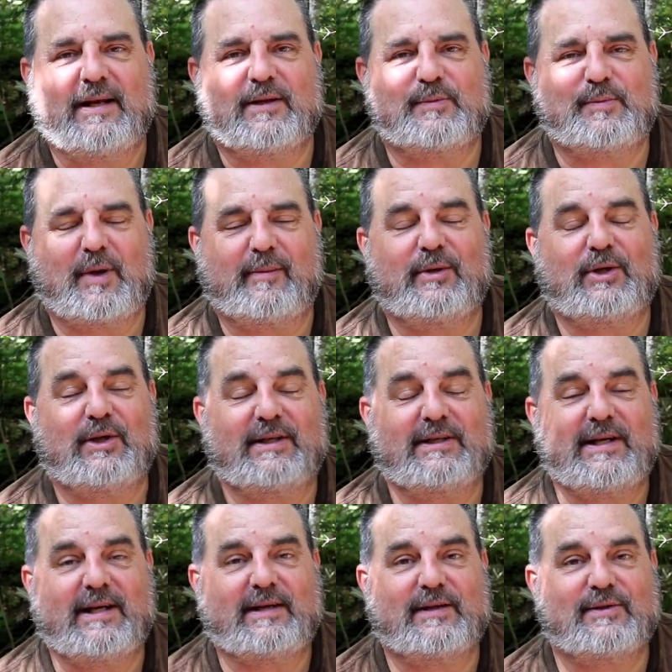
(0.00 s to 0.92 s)
And it's probably going
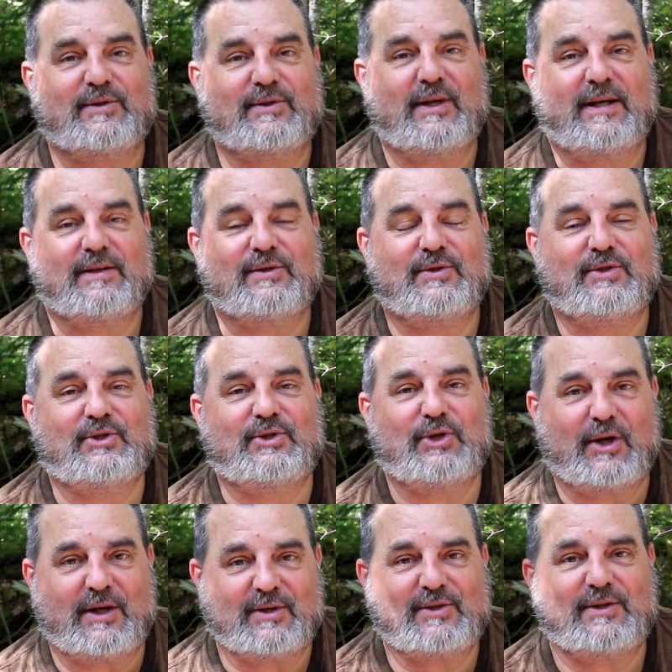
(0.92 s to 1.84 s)
to take us as
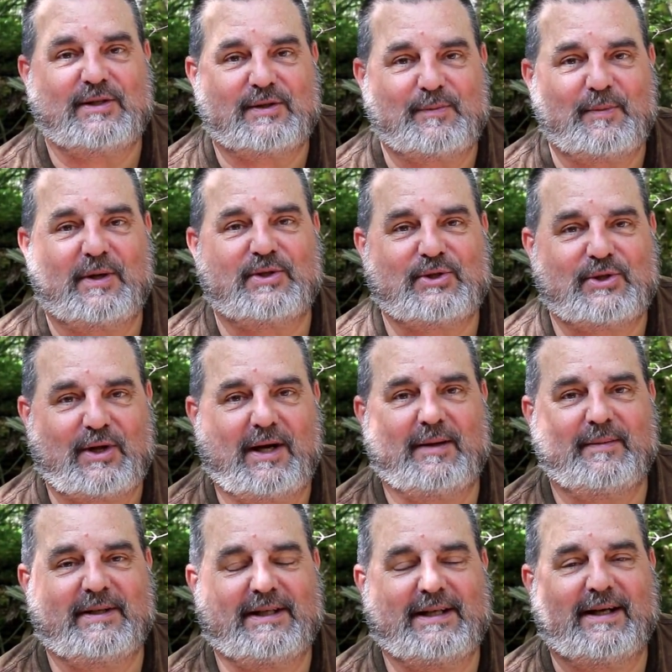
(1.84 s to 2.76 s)
just as much
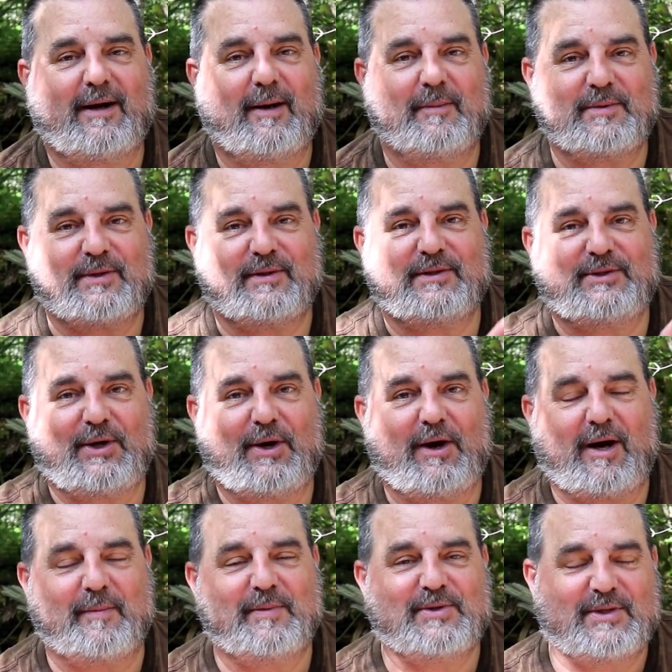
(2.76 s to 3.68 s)
time to get up to the
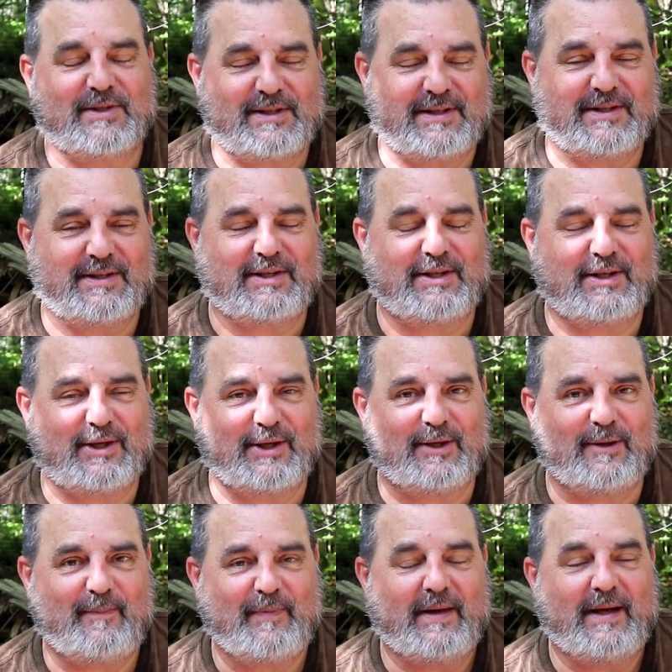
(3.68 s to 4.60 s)
top as it did
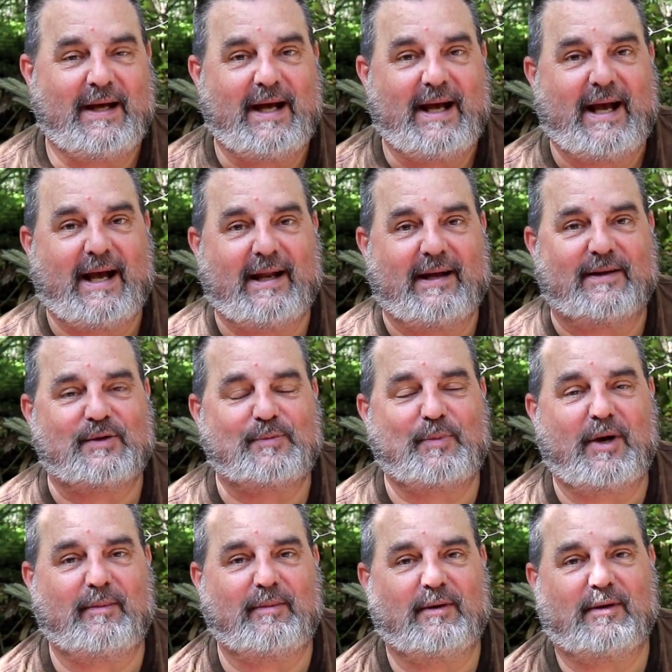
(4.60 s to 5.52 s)
here, and it's
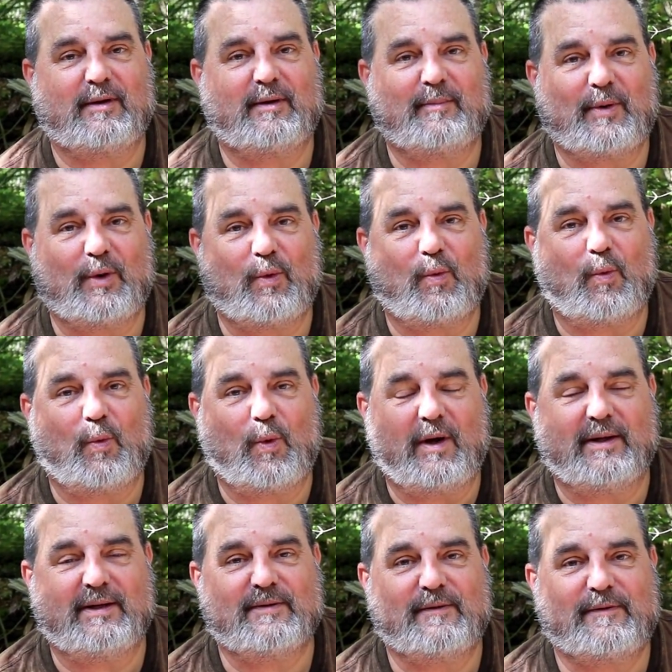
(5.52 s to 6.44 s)
probably about
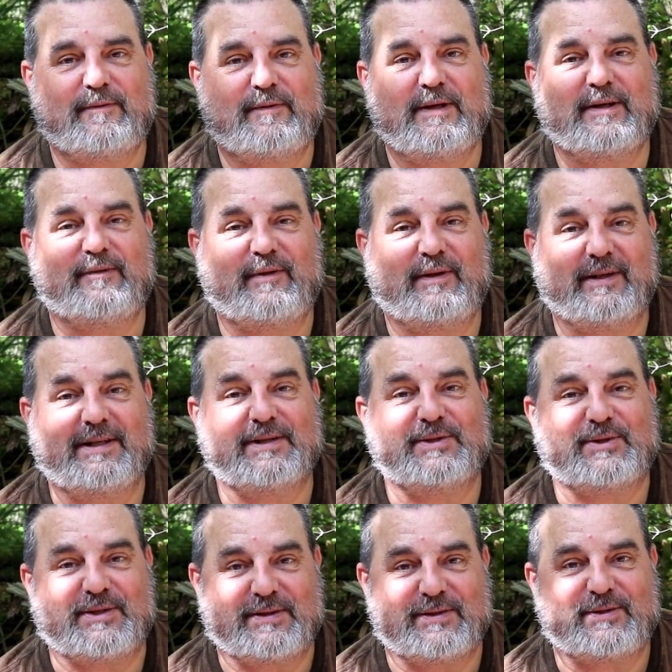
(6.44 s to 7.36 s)
1/5 the
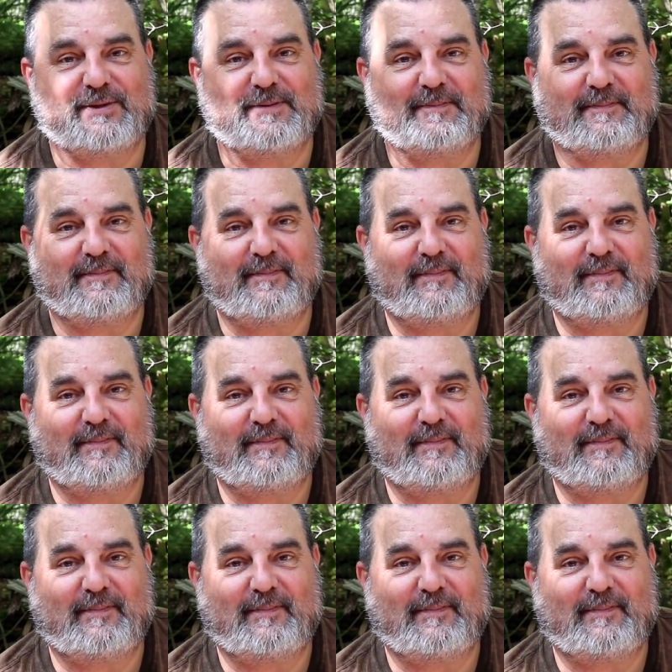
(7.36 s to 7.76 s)
distance,